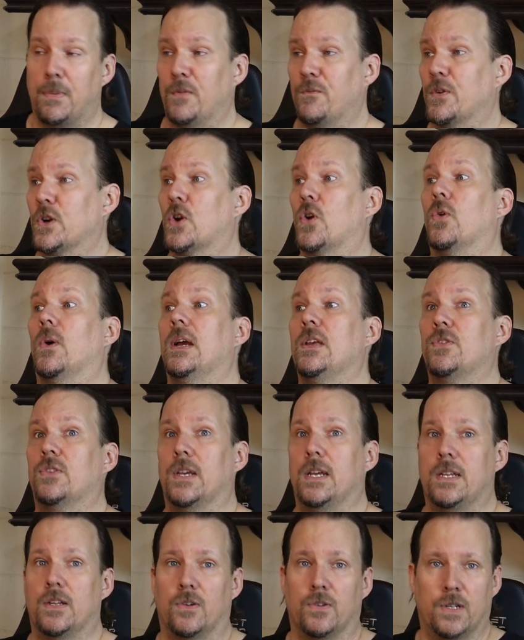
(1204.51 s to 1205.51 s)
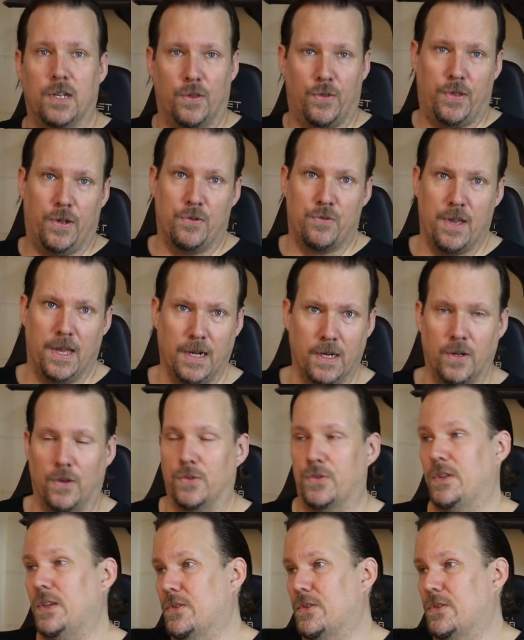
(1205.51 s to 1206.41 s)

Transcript: But for Christ's sake, don't touch their genitals.